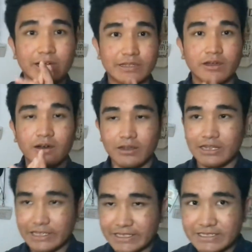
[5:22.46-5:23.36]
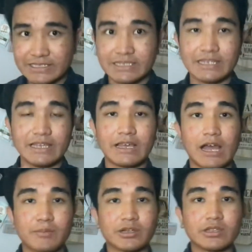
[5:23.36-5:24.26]
but not least,
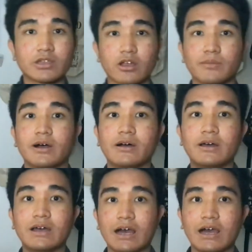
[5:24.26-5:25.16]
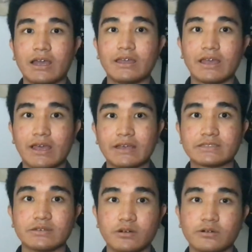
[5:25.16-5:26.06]
I'm gonna talk about
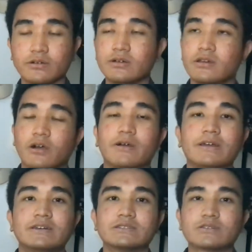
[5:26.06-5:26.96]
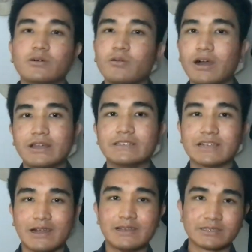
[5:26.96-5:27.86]
ISO. Alright, so what is
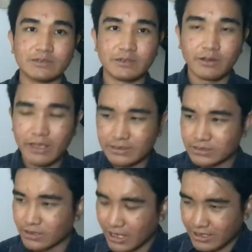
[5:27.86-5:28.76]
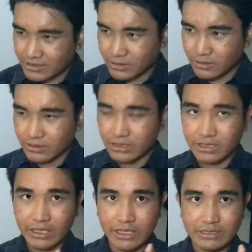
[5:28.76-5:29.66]
ISO? Alright, so ISO
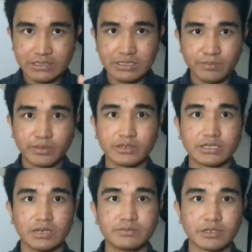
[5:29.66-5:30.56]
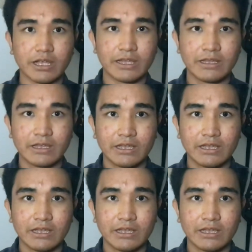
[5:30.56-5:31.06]
in simple terms, right,